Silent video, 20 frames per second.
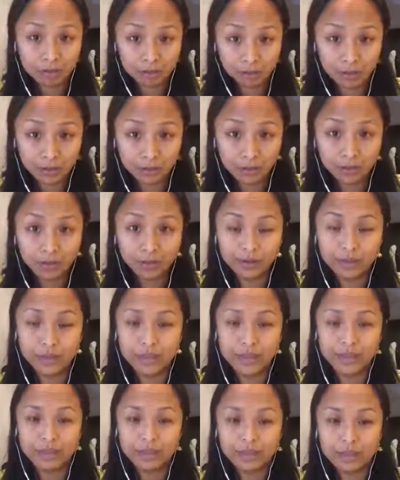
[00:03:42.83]
of earth
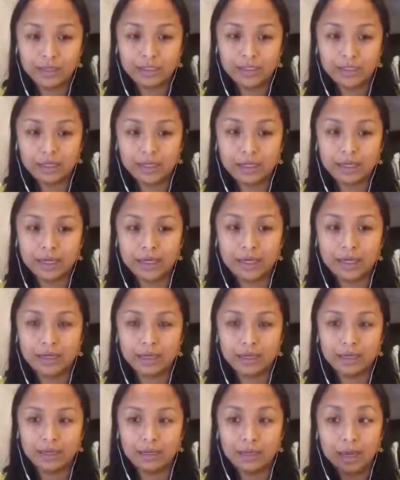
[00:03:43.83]
and things like
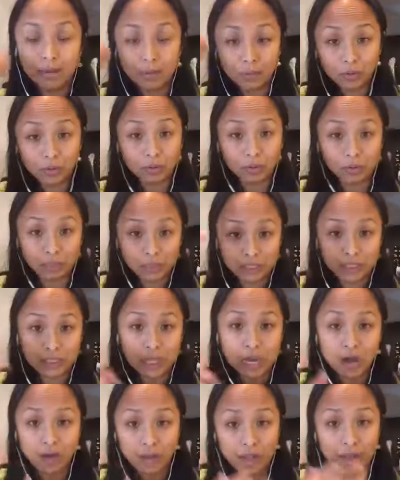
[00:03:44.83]
that and able to
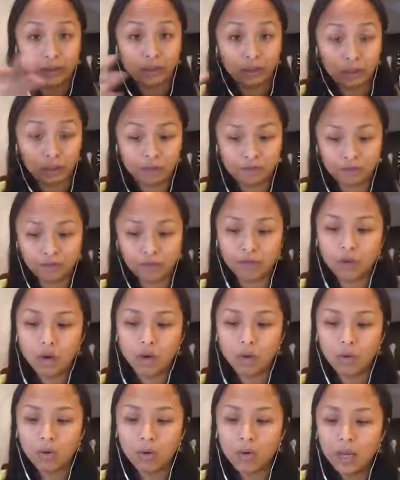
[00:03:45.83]
see how energy
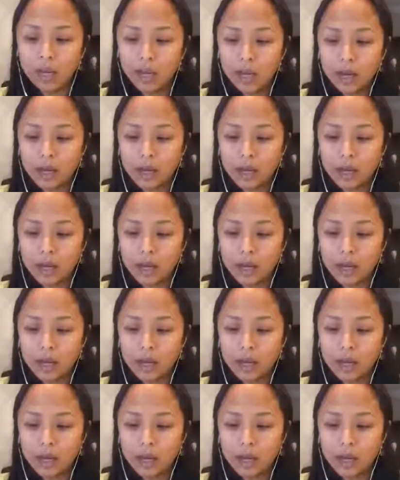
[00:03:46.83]
flow,